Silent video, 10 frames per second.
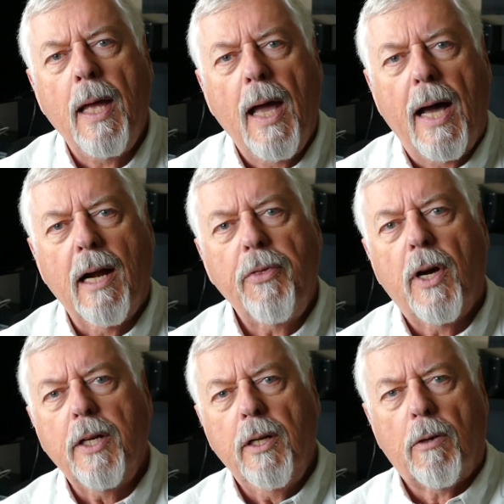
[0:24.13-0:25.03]
And I
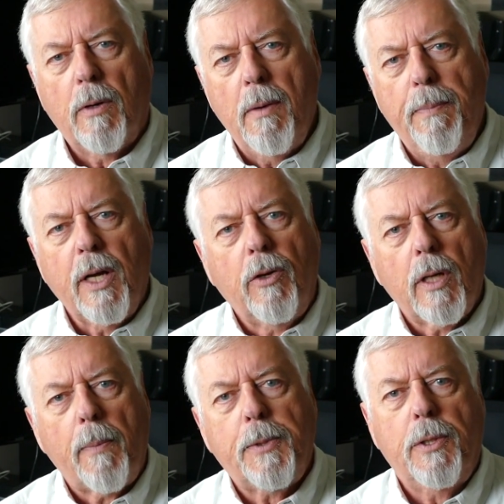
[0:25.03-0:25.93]
thought, it'd be a good
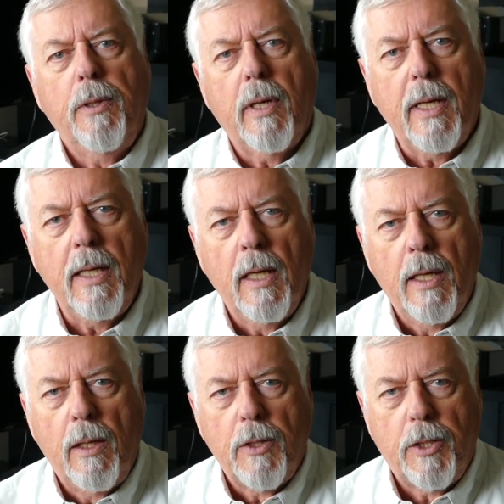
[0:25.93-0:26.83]
opportunity
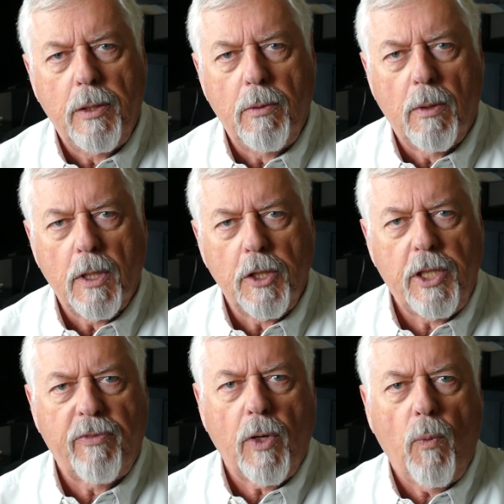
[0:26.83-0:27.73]
to
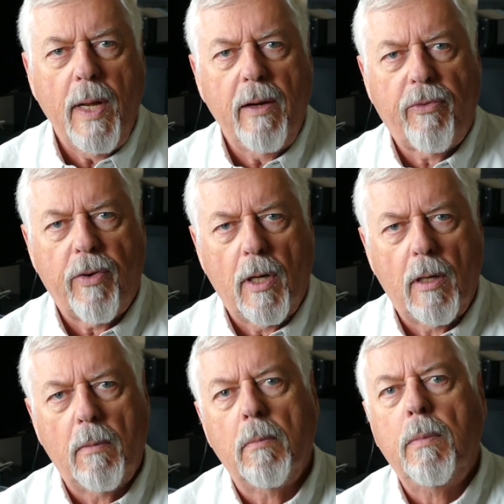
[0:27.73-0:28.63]
shift away
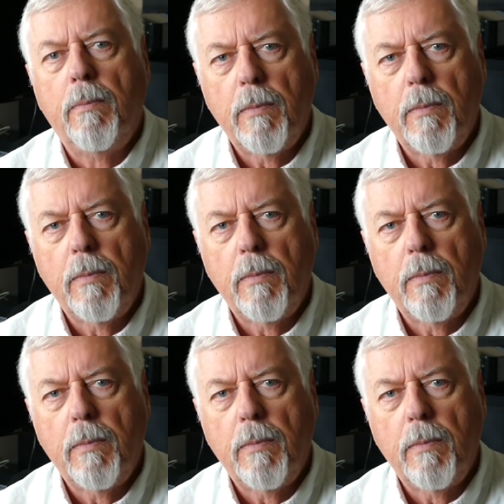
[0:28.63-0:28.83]
from,